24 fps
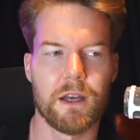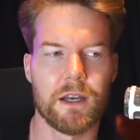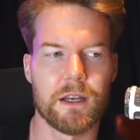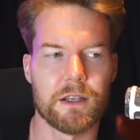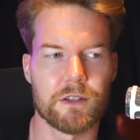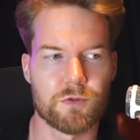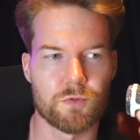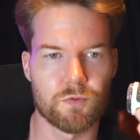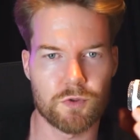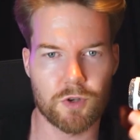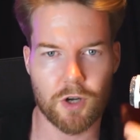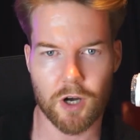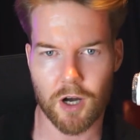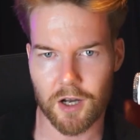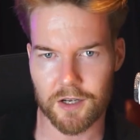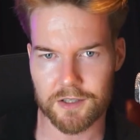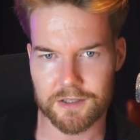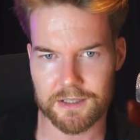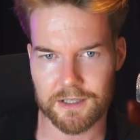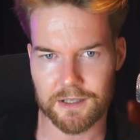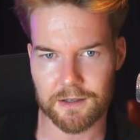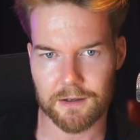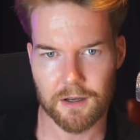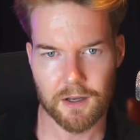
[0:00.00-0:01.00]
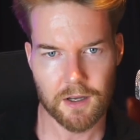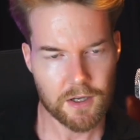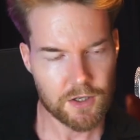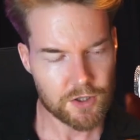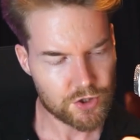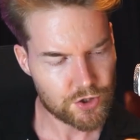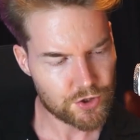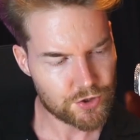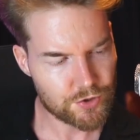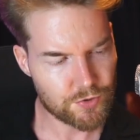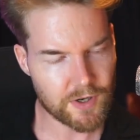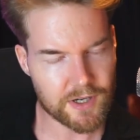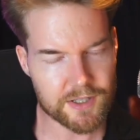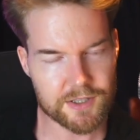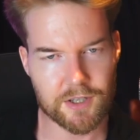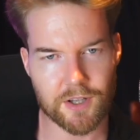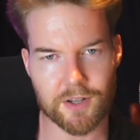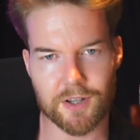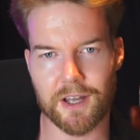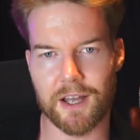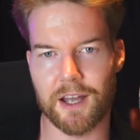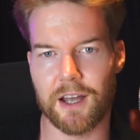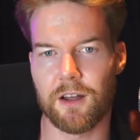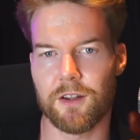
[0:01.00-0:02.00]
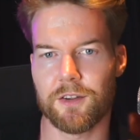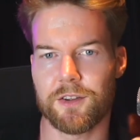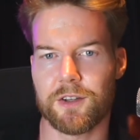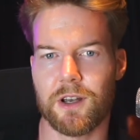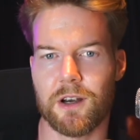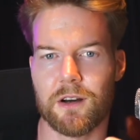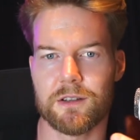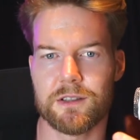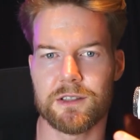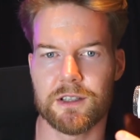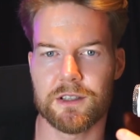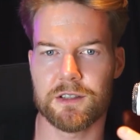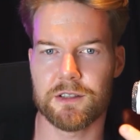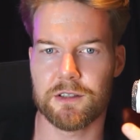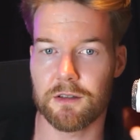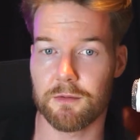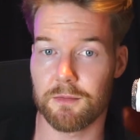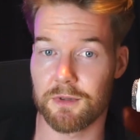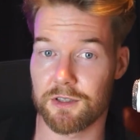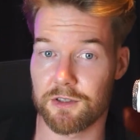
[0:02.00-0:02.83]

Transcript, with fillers: It's causing stress on the healthcare system.